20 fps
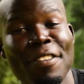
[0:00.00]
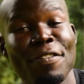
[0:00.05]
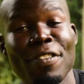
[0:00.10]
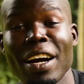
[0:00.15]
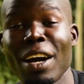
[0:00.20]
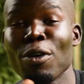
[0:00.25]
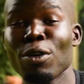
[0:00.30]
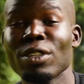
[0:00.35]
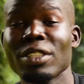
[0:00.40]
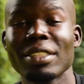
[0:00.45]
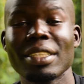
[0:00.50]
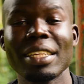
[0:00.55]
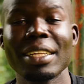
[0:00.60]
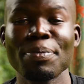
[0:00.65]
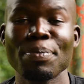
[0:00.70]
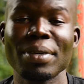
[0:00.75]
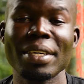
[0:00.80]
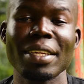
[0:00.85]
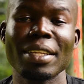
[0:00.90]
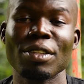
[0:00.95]
If I was
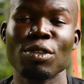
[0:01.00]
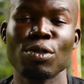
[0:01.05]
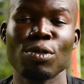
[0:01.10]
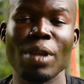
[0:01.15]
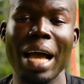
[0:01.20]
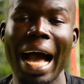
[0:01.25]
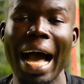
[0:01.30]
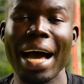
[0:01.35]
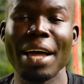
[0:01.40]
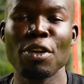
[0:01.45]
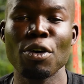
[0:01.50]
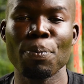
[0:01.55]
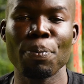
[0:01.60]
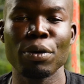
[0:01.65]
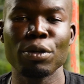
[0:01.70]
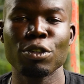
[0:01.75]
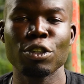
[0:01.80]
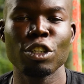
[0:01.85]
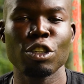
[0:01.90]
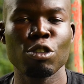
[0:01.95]
still had the
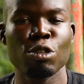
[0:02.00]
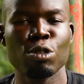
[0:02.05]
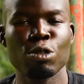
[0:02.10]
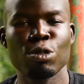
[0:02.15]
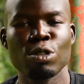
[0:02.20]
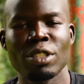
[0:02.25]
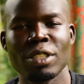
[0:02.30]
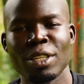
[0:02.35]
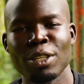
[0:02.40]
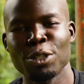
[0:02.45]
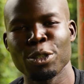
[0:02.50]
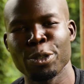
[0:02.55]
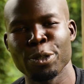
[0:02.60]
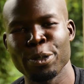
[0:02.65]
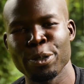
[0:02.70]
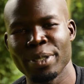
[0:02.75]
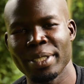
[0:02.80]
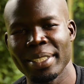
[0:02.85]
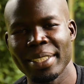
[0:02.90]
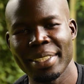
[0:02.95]
opportunity to still
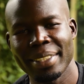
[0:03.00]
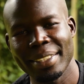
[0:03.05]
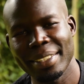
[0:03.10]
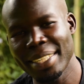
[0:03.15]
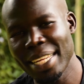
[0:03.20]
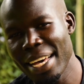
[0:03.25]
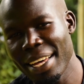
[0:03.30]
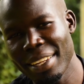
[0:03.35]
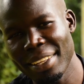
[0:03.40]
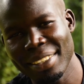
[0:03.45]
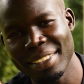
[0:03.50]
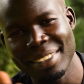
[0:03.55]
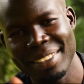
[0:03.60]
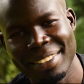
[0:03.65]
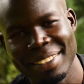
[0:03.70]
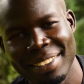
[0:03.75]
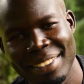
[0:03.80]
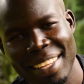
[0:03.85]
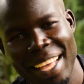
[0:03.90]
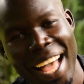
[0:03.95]
choose, darling,
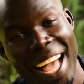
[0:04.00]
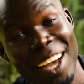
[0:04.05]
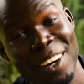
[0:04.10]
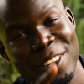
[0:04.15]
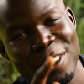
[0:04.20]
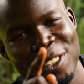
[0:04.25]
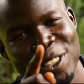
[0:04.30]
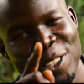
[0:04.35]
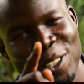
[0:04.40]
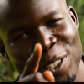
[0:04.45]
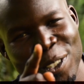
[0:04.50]
I would